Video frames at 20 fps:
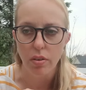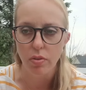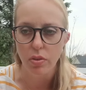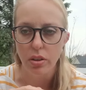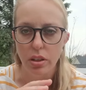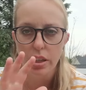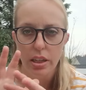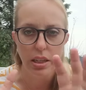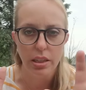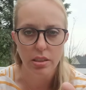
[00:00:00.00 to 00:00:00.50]
I
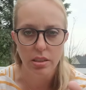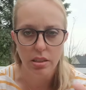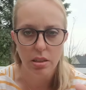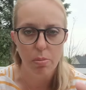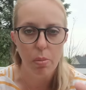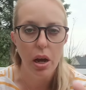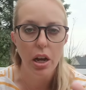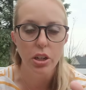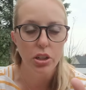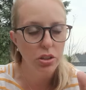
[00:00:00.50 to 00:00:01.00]
feel like it's
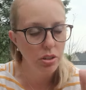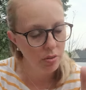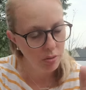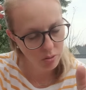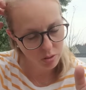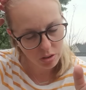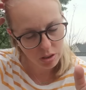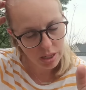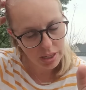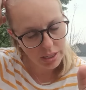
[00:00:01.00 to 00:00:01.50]
the mantra
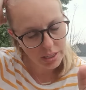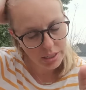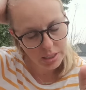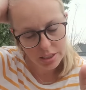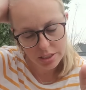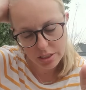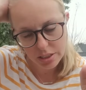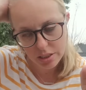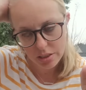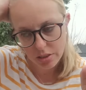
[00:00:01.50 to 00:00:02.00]
for a lot of
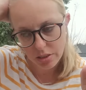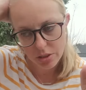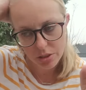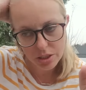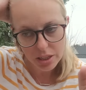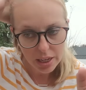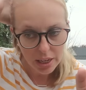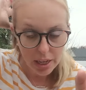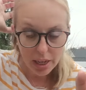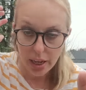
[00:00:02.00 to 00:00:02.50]

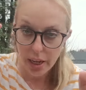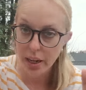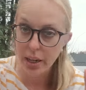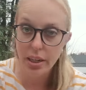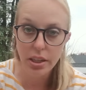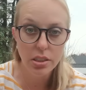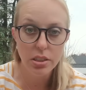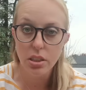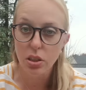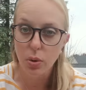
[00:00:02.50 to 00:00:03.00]
detailers, and
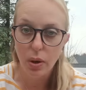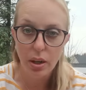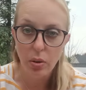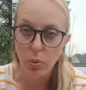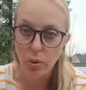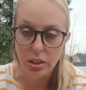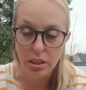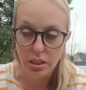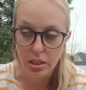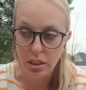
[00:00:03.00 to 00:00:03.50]
it is a
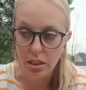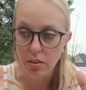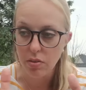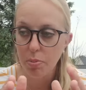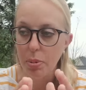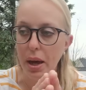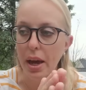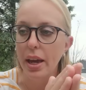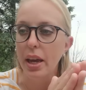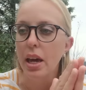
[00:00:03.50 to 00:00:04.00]
great one to
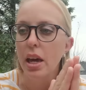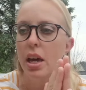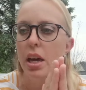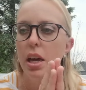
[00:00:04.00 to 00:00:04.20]
live by.